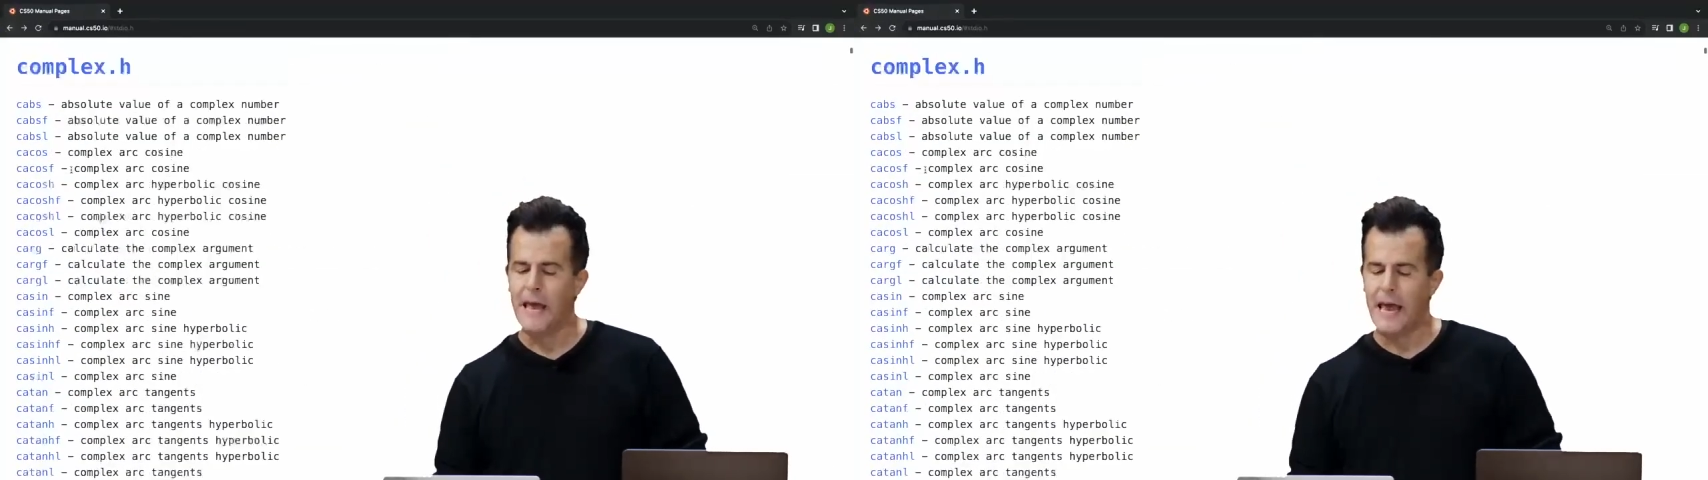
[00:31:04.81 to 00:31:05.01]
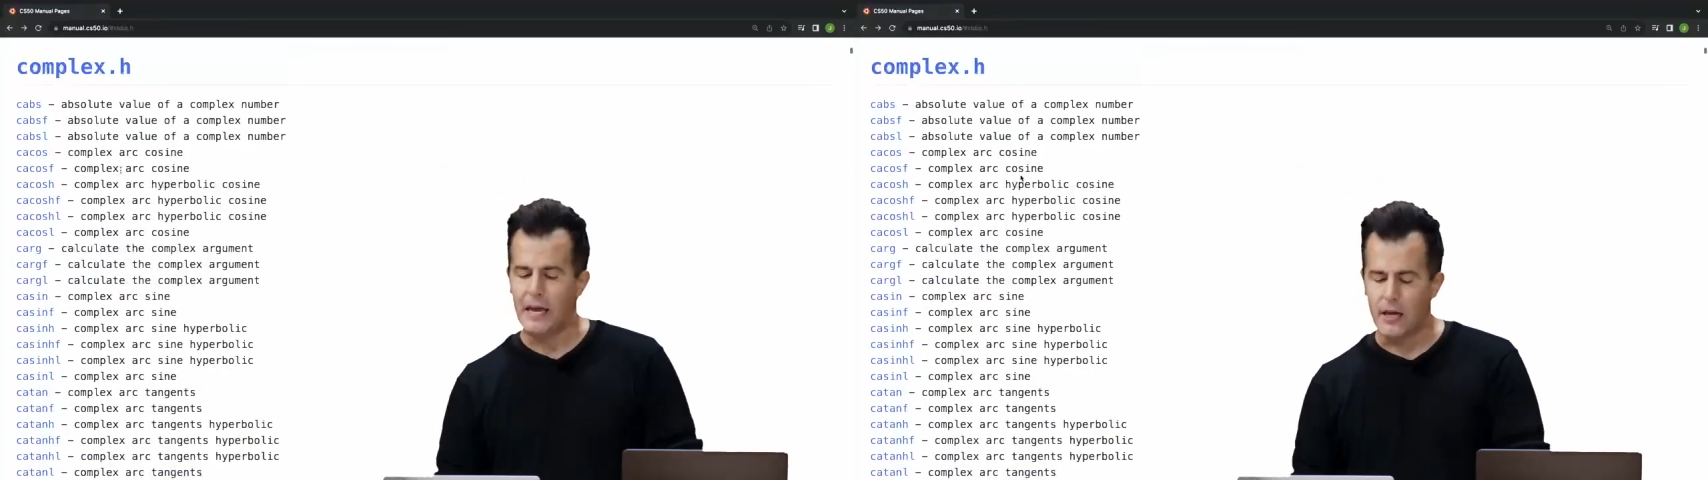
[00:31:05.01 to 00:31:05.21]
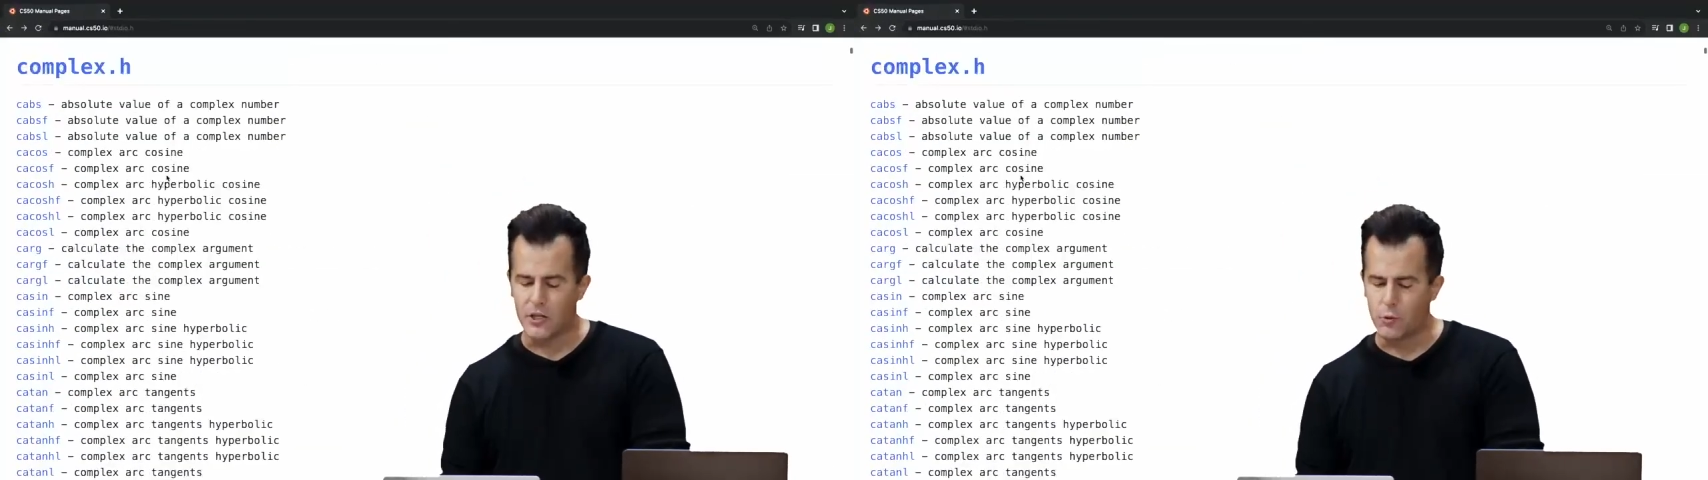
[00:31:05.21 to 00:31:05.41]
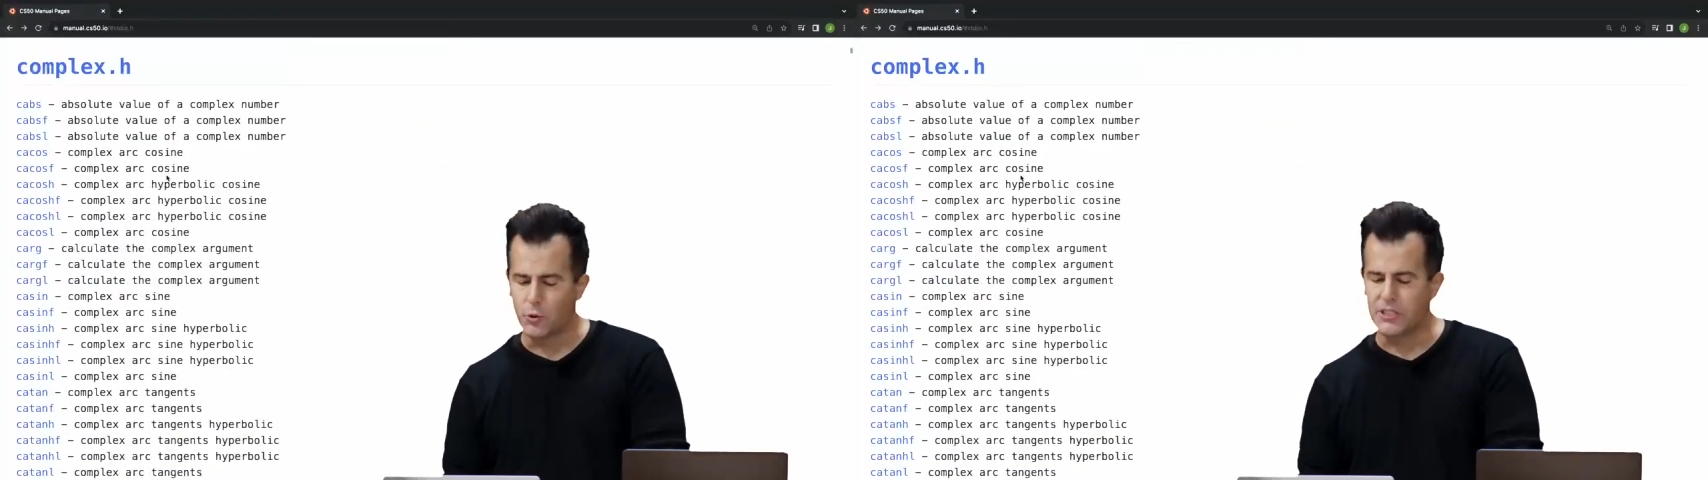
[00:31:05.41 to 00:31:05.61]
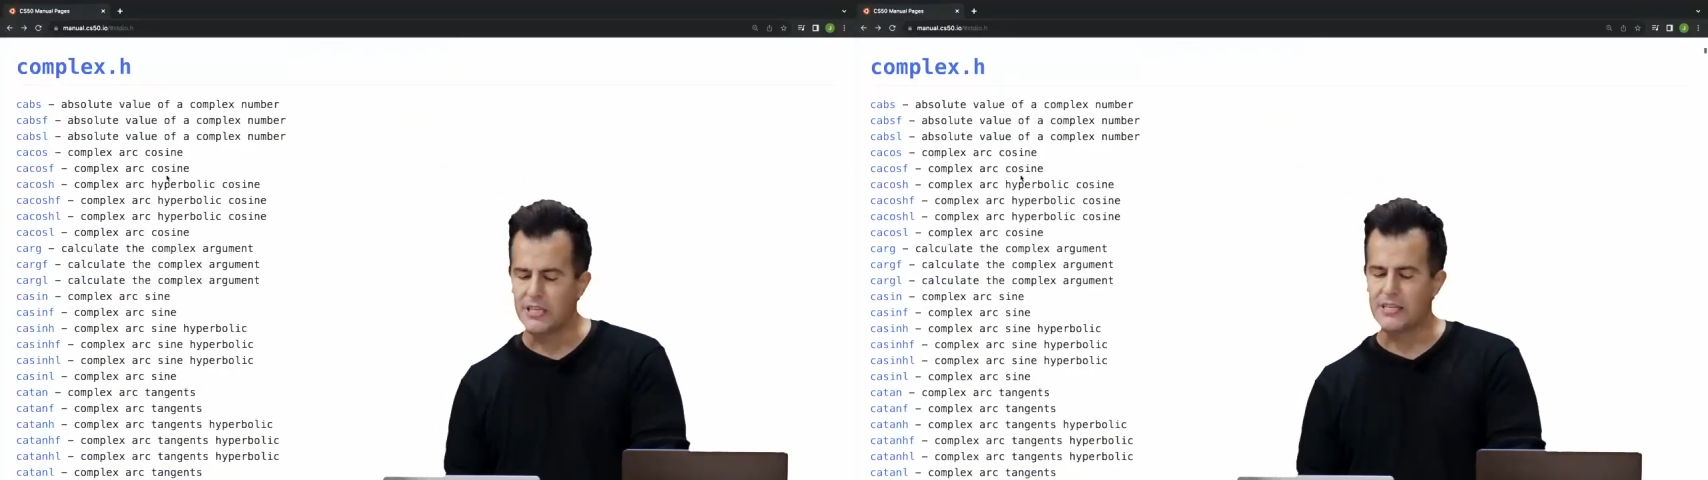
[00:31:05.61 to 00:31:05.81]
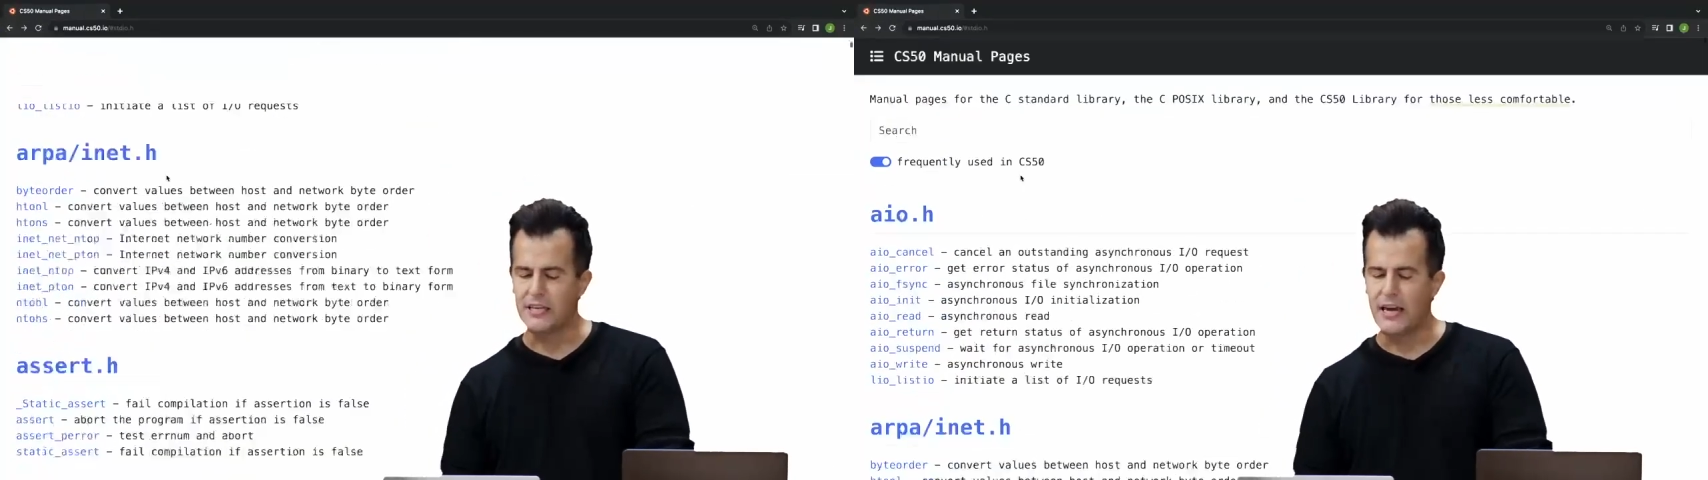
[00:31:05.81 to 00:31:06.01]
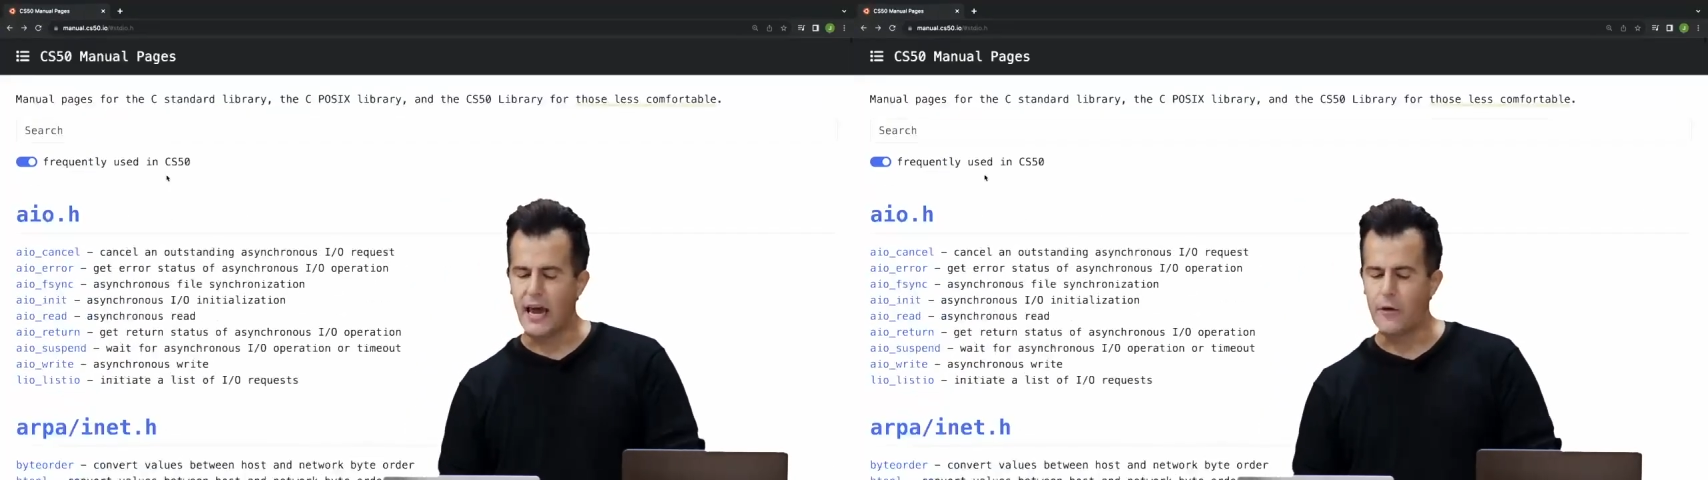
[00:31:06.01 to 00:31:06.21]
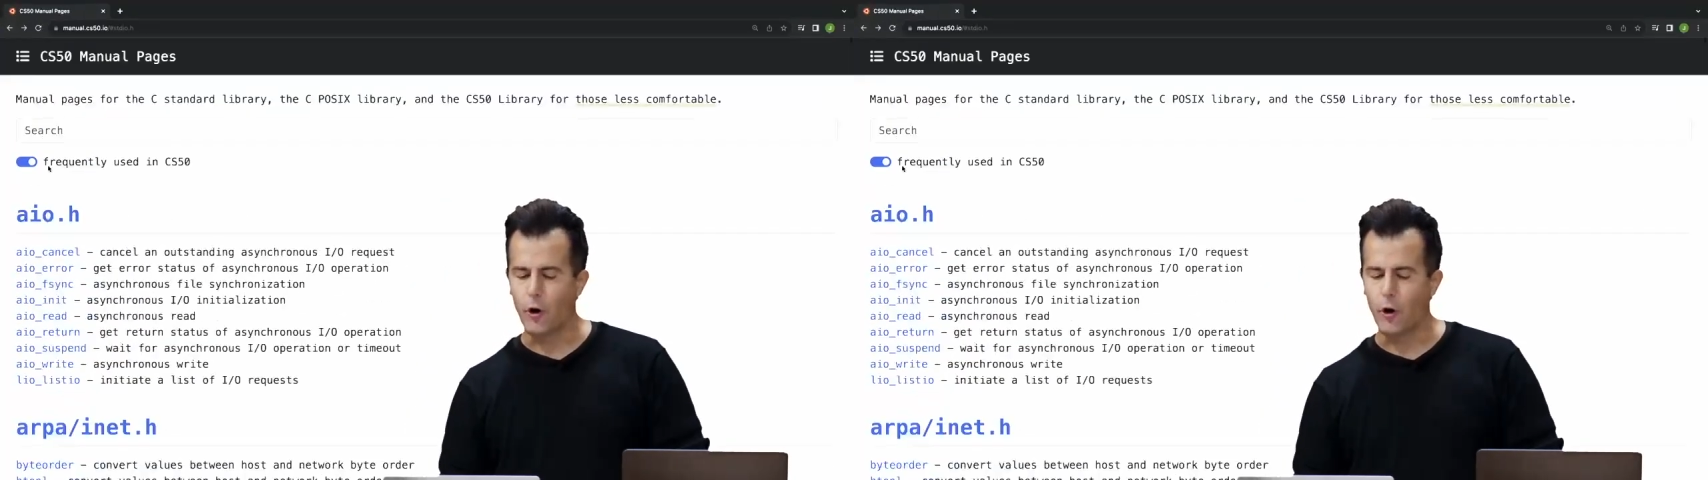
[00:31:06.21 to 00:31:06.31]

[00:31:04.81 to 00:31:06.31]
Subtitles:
And as we'll see today,